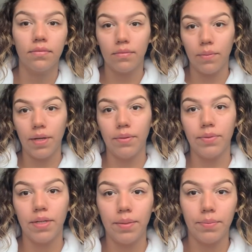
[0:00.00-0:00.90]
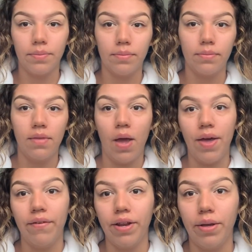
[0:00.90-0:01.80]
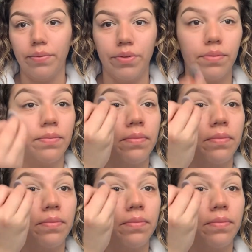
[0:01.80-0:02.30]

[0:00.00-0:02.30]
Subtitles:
Yeah, see? Now I have a nose.